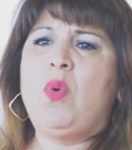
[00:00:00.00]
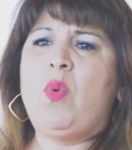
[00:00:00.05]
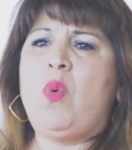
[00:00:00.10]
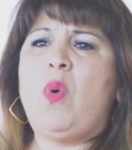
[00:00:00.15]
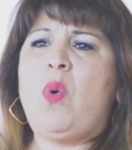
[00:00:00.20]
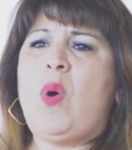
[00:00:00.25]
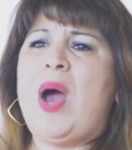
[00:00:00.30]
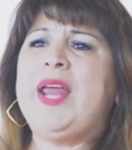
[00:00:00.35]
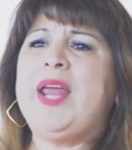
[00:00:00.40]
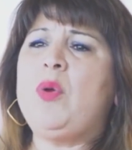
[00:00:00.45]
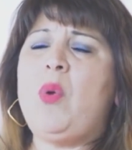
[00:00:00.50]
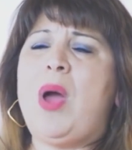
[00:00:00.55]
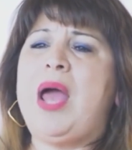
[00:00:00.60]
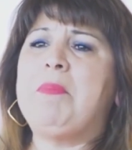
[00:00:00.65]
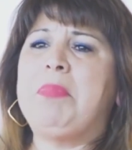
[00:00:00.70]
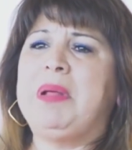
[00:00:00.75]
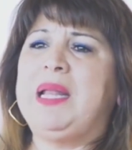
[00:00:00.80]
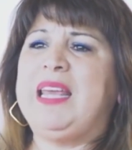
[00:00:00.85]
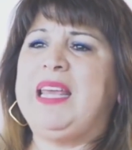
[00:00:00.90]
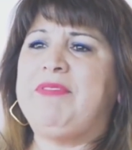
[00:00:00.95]
Why do
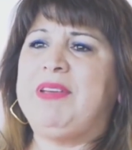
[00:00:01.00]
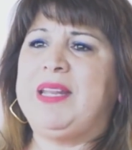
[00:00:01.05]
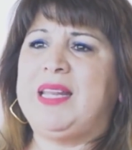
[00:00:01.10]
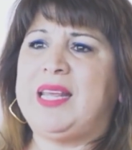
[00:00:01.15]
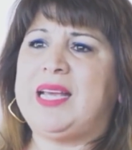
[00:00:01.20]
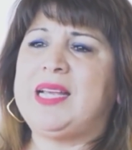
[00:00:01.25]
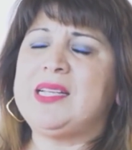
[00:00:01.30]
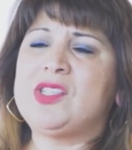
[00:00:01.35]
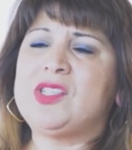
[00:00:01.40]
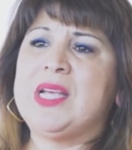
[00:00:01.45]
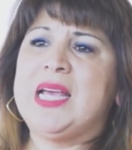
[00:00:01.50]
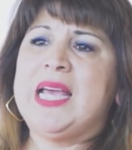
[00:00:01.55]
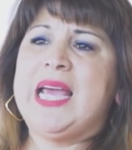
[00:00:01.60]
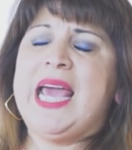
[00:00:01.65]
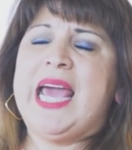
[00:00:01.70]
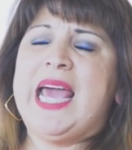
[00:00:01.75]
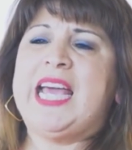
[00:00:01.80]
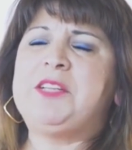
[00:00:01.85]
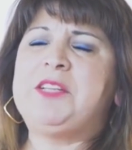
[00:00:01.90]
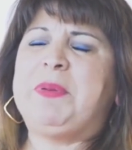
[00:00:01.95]
I believe in this?
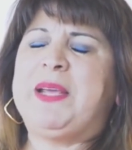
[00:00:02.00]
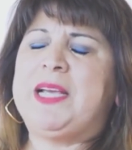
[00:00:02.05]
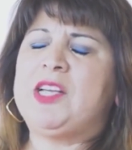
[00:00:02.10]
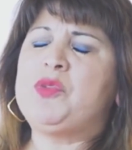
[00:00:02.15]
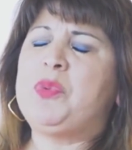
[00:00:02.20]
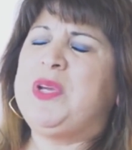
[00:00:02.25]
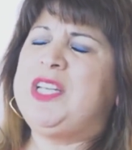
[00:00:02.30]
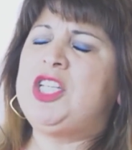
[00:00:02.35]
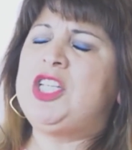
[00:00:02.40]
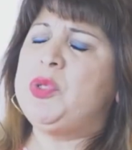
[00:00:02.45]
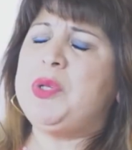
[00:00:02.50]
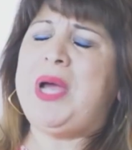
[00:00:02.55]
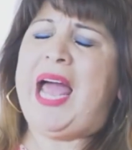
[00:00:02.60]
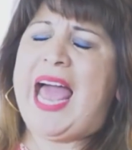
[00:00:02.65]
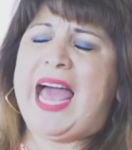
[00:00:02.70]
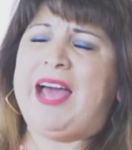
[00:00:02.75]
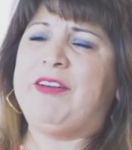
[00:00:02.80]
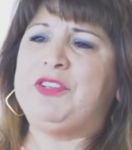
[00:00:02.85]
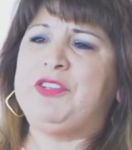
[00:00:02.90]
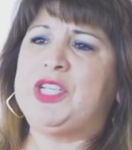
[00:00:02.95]
It's because we do
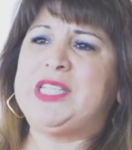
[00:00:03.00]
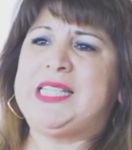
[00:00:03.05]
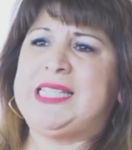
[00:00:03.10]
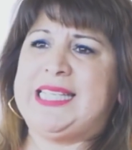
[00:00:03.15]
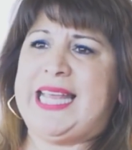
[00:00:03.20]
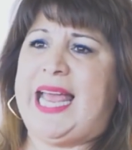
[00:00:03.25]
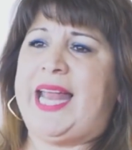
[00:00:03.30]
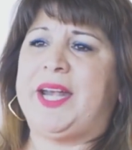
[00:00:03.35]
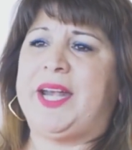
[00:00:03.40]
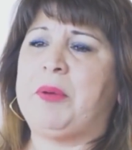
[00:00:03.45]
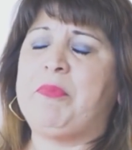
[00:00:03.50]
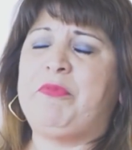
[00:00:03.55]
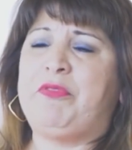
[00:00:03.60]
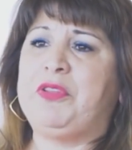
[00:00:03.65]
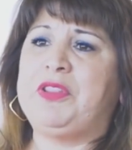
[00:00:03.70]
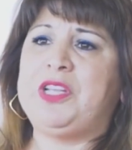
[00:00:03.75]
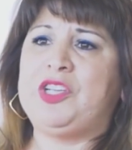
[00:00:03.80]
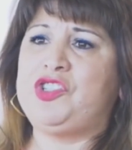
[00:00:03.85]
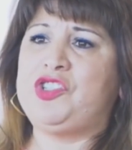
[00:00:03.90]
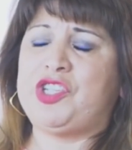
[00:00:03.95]
have to stand up
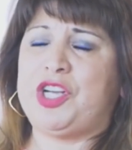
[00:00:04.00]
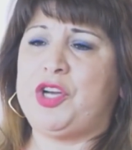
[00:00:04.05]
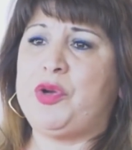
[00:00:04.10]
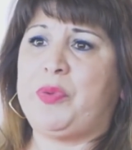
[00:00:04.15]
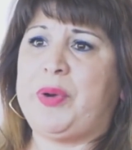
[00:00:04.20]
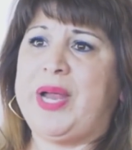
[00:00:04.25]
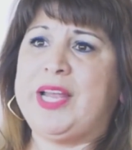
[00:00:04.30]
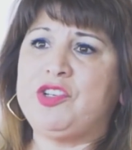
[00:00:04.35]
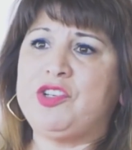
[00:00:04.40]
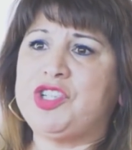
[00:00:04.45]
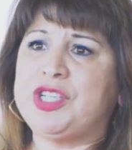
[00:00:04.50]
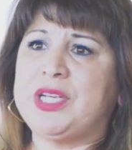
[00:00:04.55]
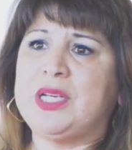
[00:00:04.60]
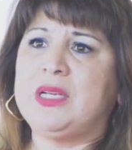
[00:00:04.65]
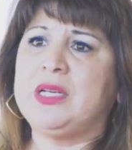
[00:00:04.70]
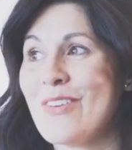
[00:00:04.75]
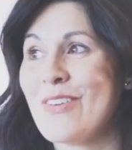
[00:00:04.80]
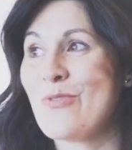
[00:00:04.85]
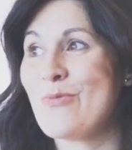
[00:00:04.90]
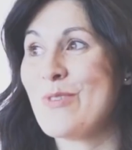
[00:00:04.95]
for this generation.
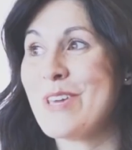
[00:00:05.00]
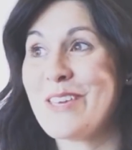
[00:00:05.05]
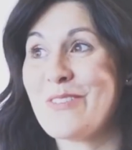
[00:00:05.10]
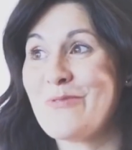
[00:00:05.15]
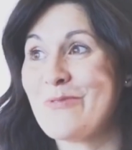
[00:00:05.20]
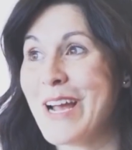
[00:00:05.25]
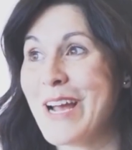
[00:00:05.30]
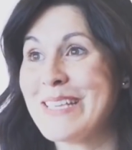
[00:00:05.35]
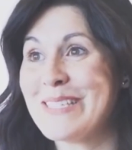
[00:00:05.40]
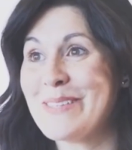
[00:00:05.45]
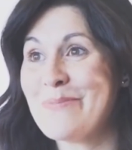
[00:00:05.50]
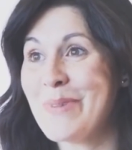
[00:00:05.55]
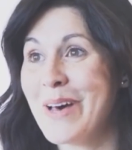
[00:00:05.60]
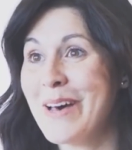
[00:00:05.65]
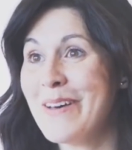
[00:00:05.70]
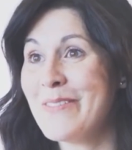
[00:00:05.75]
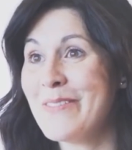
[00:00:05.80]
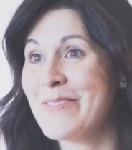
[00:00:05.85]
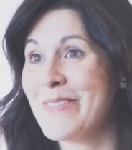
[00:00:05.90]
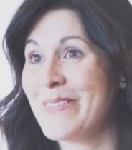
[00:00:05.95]
We can rise
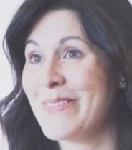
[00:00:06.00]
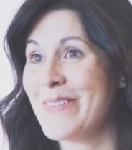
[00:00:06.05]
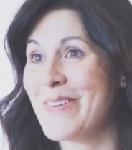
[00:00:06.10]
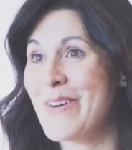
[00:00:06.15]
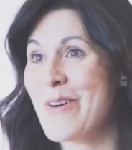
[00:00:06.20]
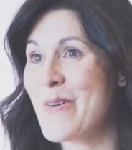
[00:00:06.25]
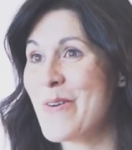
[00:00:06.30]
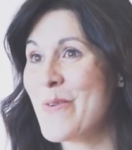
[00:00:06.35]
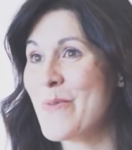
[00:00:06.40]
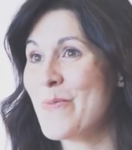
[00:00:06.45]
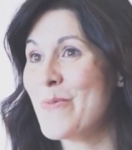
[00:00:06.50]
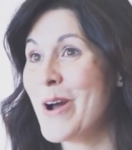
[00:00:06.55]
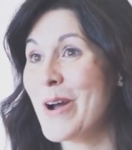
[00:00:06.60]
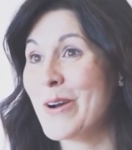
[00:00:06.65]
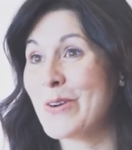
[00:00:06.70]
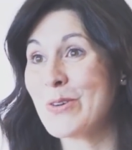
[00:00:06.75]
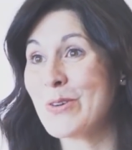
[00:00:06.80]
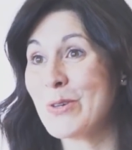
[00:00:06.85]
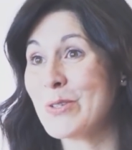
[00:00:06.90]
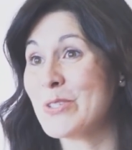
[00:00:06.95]
above
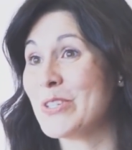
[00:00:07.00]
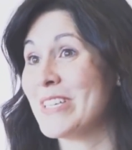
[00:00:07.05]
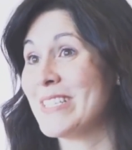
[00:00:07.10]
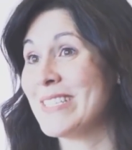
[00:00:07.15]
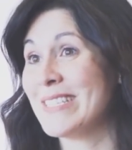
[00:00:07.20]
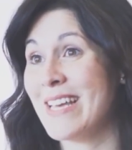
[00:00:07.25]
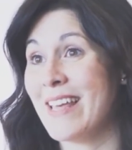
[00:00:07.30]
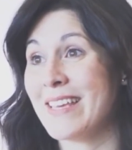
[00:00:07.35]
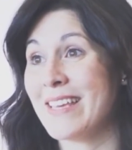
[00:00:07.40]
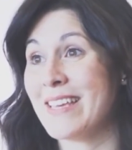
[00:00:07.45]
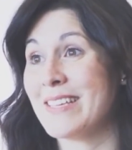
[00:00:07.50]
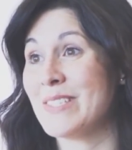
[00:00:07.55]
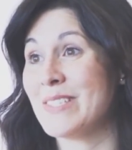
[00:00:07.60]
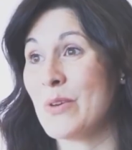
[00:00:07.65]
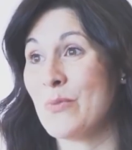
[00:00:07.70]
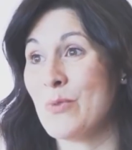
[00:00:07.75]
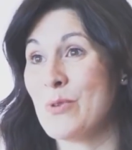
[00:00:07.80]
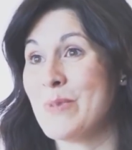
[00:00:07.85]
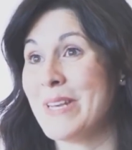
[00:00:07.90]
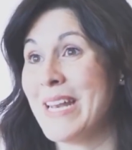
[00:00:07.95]
what our culture is telling us
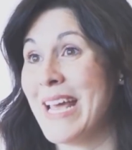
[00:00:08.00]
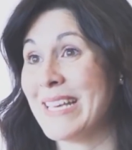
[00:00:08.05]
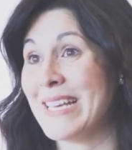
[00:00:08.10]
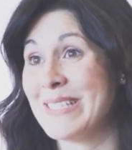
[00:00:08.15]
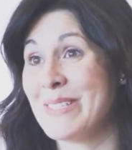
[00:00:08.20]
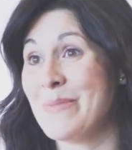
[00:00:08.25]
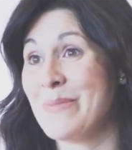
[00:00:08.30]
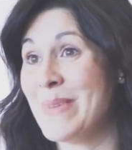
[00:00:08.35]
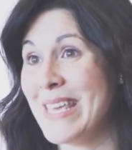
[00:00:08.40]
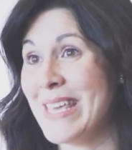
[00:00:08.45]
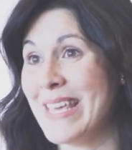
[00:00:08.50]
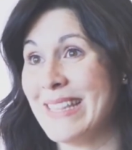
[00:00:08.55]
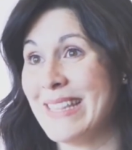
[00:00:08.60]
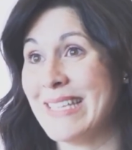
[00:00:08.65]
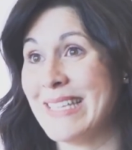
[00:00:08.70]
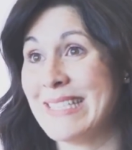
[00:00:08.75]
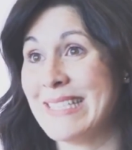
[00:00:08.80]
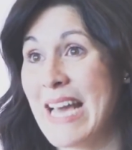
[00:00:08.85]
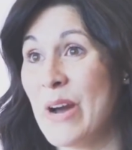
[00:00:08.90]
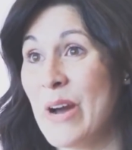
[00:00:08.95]
a woman has to be
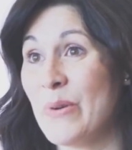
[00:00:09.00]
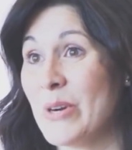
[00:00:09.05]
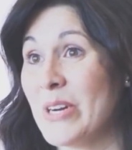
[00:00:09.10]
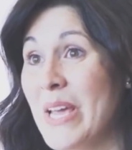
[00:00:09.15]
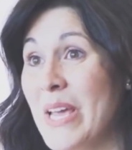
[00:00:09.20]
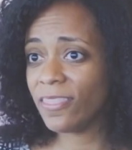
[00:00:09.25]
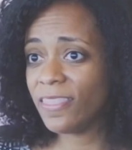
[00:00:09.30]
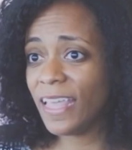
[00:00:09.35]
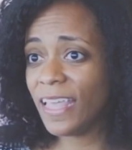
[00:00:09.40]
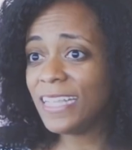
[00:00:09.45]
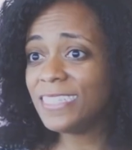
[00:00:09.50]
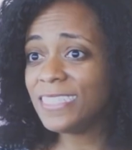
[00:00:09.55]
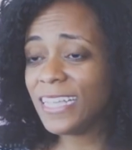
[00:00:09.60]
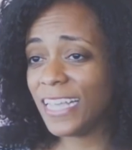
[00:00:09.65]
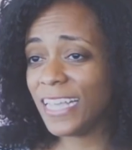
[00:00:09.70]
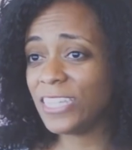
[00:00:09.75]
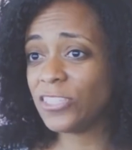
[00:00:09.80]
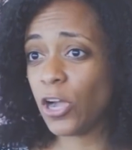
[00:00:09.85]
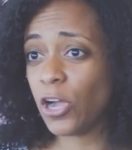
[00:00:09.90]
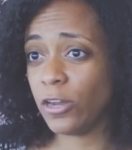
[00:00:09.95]
in this hour. This
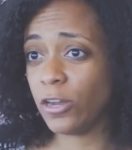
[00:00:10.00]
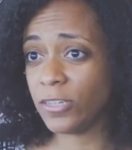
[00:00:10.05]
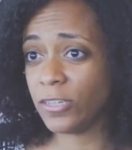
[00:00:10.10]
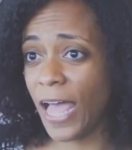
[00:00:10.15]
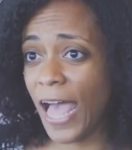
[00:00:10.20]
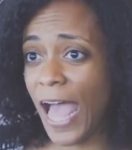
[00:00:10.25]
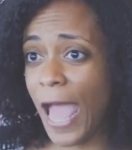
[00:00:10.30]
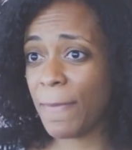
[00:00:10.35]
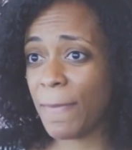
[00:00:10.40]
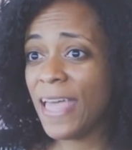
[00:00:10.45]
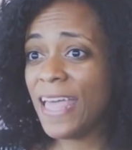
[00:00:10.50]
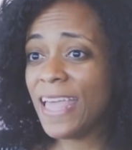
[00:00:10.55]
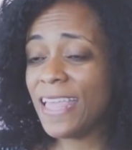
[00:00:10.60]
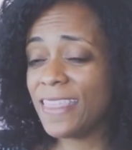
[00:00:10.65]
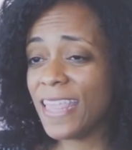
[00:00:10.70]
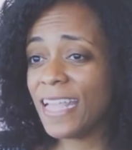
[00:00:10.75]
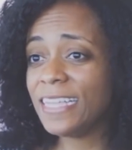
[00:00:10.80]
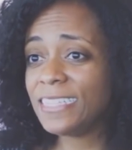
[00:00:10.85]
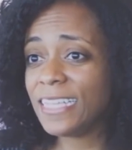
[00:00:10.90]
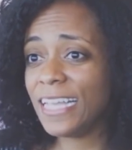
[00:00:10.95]
is our time.
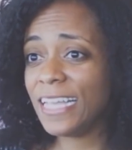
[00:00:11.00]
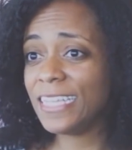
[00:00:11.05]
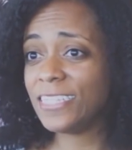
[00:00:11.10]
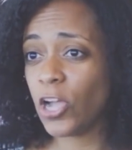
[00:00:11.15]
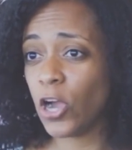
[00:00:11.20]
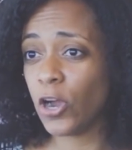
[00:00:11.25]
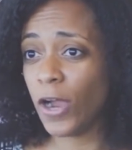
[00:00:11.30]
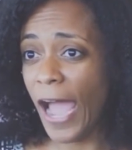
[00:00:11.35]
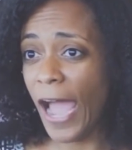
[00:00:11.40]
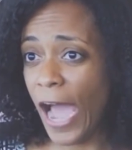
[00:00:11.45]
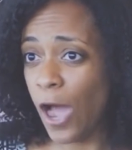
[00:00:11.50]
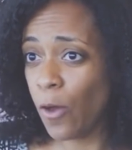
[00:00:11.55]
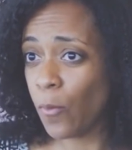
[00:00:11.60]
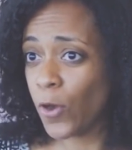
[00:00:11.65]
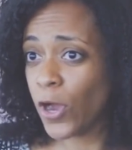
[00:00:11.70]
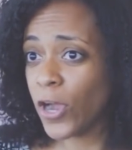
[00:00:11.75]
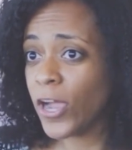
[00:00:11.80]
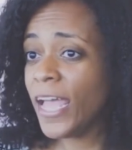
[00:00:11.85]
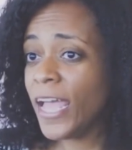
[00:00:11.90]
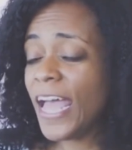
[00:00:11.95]
This is our
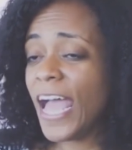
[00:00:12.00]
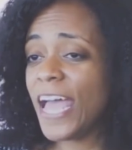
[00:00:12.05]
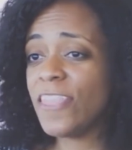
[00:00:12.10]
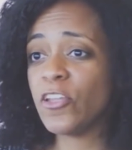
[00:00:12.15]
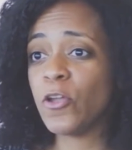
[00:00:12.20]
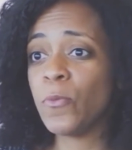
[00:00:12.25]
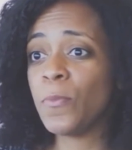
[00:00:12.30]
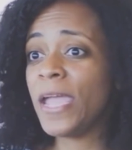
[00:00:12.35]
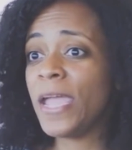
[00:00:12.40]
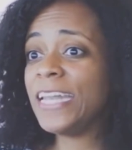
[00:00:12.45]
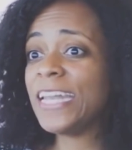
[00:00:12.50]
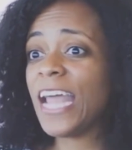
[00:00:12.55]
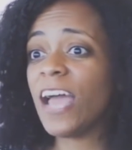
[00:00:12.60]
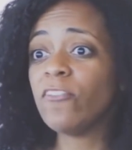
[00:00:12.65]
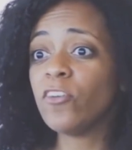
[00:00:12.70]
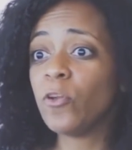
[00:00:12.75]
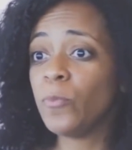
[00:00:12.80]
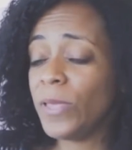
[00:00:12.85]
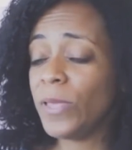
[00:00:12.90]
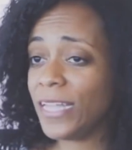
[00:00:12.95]
hour. And there may
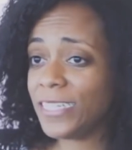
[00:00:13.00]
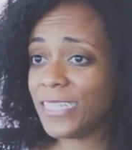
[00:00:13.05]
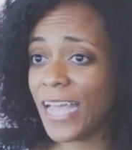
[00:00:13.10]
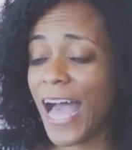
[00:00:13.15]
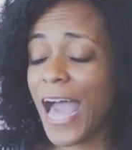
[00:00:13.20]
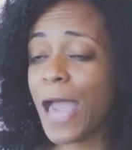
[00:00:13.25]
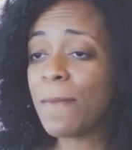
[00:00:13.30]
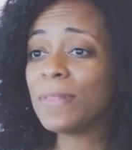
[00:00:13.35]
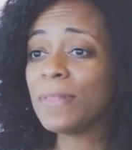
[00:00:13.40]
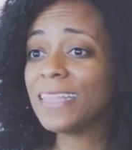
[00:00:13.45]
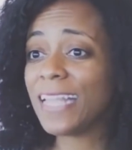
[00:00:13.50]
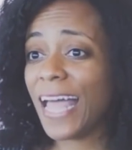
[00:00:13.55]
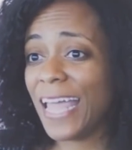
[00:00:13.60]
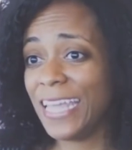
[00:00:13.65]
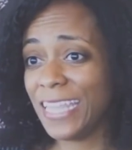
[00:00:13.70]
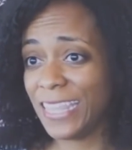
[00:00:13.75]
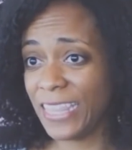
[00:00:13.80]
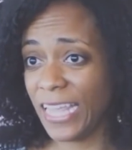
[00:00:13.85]
never be a time like